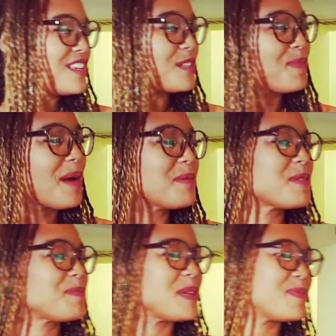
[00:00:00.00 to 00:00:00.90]
The problem
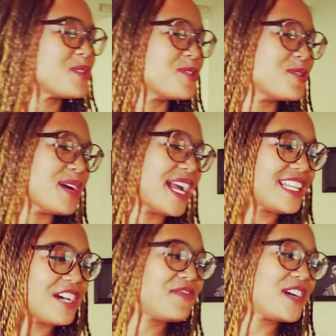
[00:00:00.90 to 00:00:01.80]
with people who
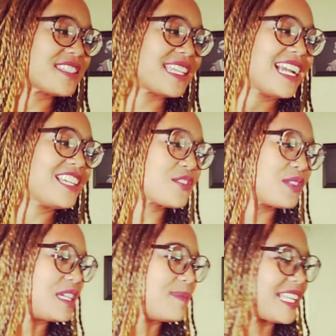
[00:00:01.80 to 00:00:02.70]
hand out fucks like ice
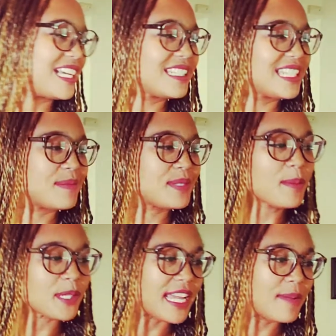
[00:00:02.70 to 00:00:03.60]
cream at the goddamn
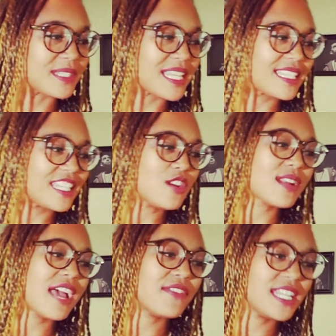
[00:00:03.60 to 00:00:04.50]
summer camp is that they don't
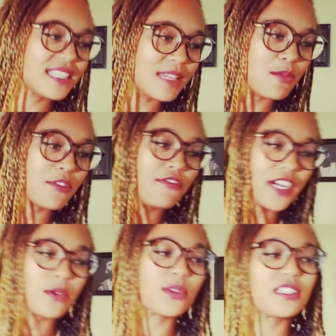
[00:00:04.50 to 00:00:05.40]
have anything more
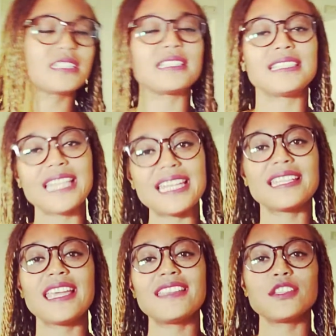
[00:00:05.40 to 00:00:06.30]
fuckworthy to
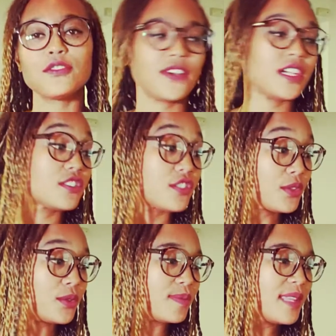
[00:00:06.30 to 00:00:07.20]
dedicate their fucks
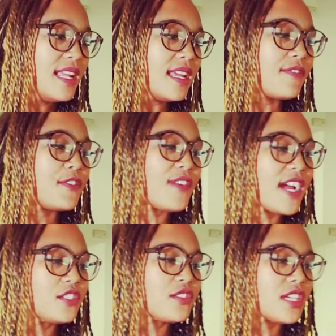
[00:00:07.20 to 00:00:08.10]
to. If you
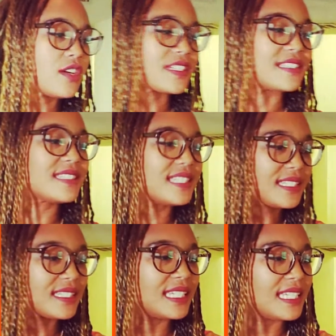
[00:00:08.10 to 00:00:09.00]
find yourself
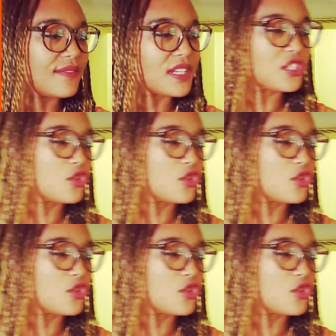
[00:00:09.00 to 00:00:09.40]
consistently giving